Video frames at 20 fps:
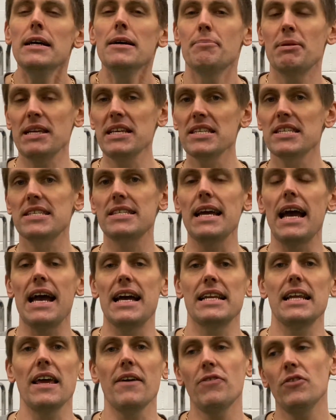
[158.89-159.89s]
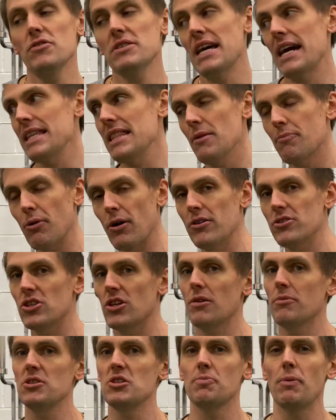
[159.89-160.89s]
But instead, if you take the approach
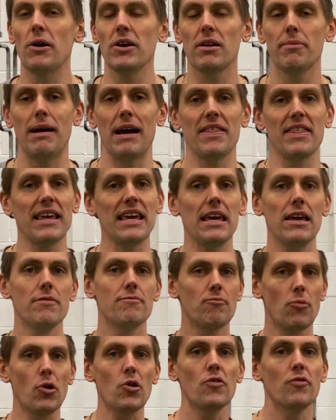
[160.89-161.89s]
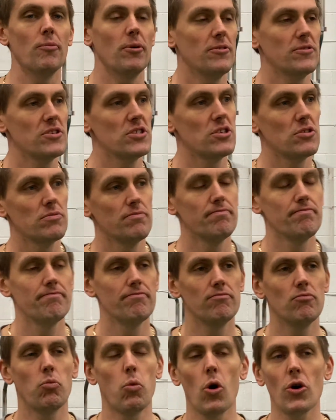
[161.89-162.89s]
like we spoke about, thinking of movements,
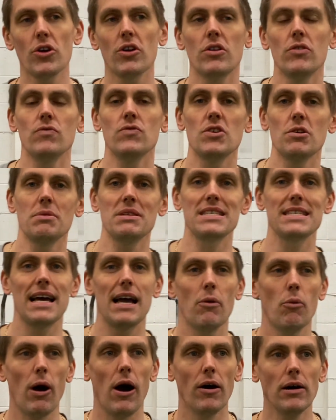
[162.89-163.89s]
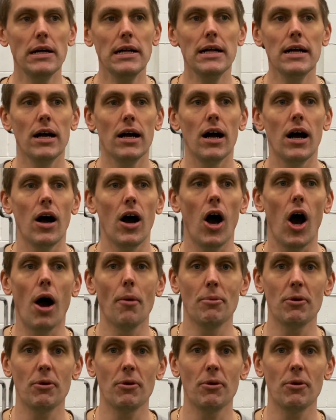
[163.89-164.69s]
what you can do is say, well, I'm going